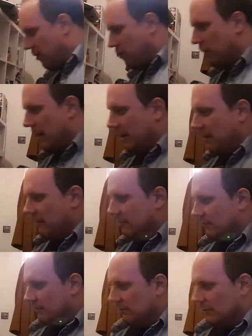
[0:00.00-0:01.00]
quid,
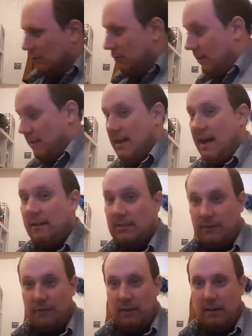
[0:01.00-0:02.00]
or
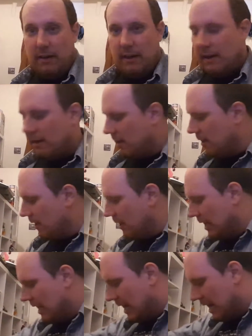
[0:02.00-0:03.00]
less if you can get it.
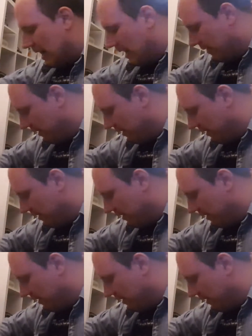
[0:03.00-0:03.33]
I